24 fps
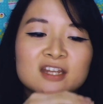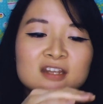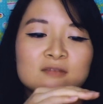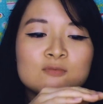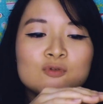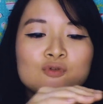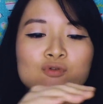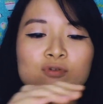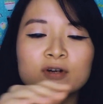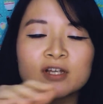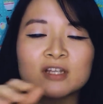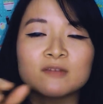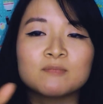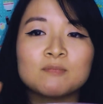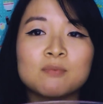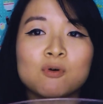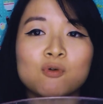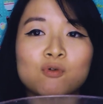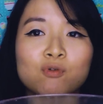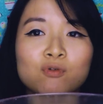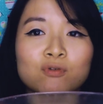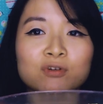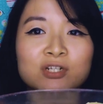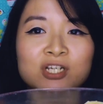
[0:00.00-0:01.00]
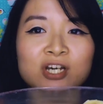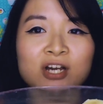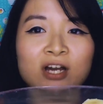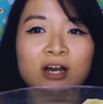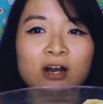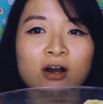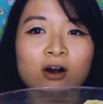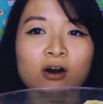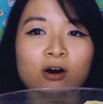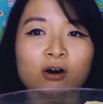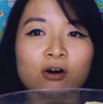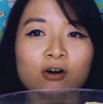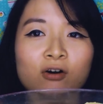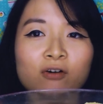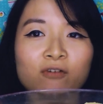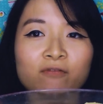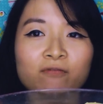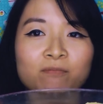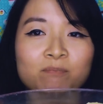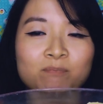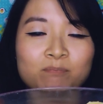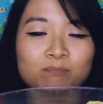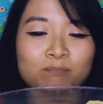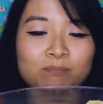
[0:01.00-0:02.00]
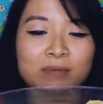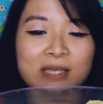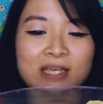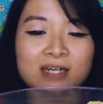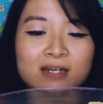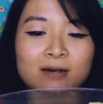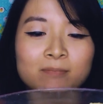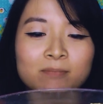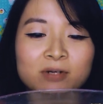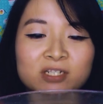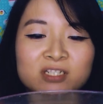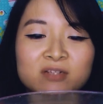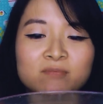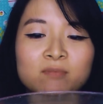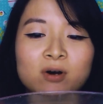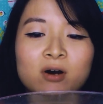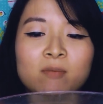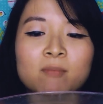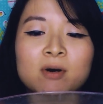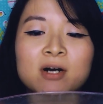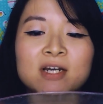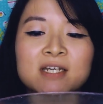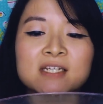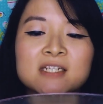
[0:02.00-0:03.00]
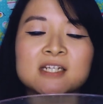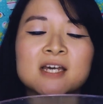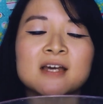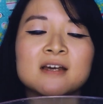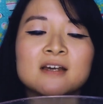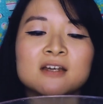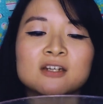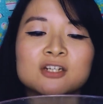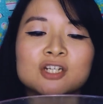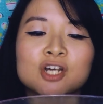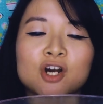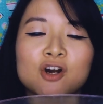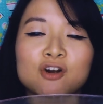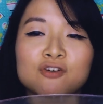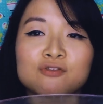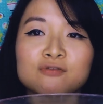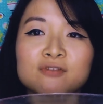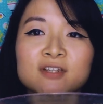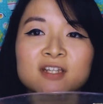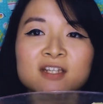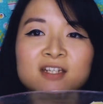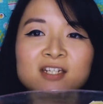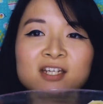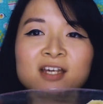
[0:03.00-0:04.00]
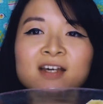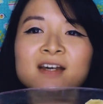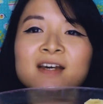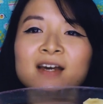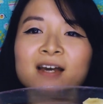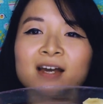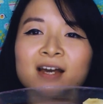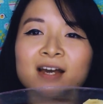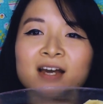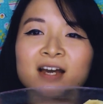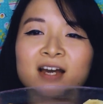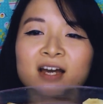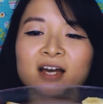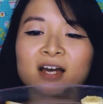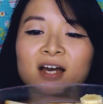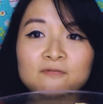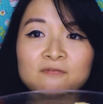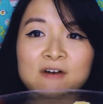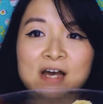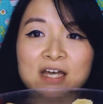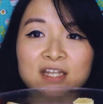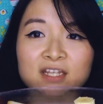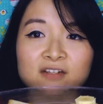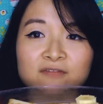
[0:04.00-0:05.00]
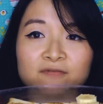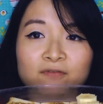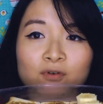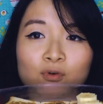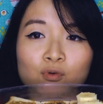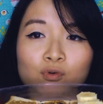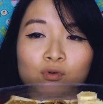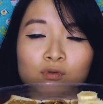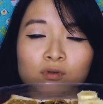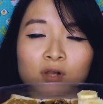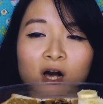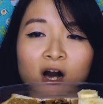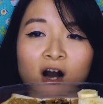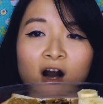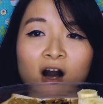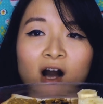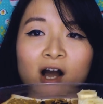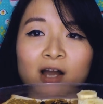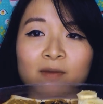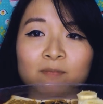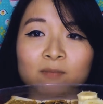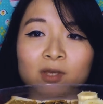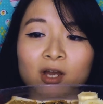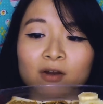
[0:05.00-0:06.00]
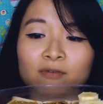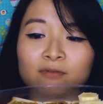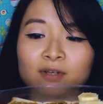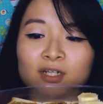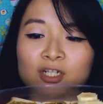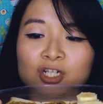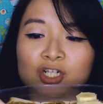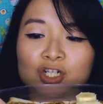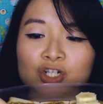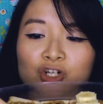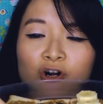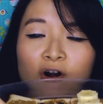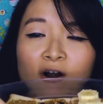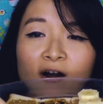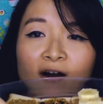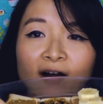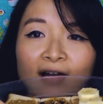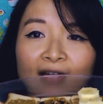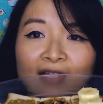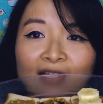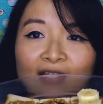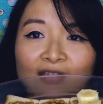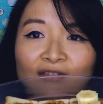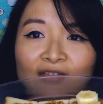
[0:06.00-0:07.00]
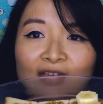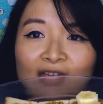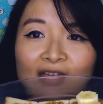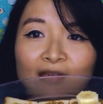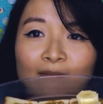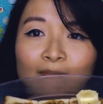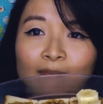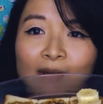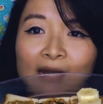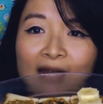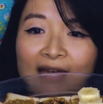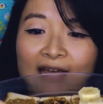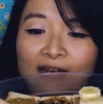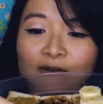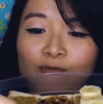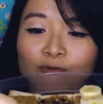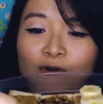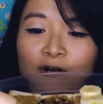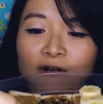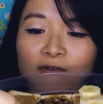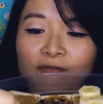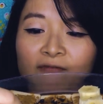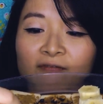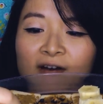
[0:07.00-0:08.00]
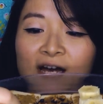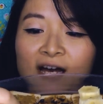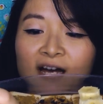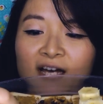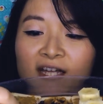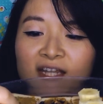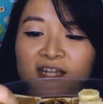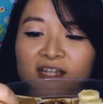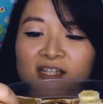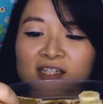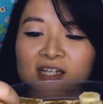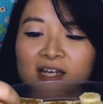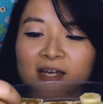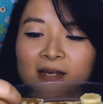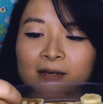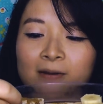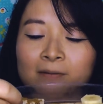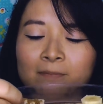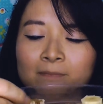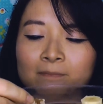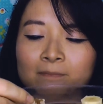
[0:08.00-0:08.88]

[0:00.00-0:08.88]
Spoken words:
a smorgasbord of peanut butter Marmite toast. First of all, I'm going to try the plain one first.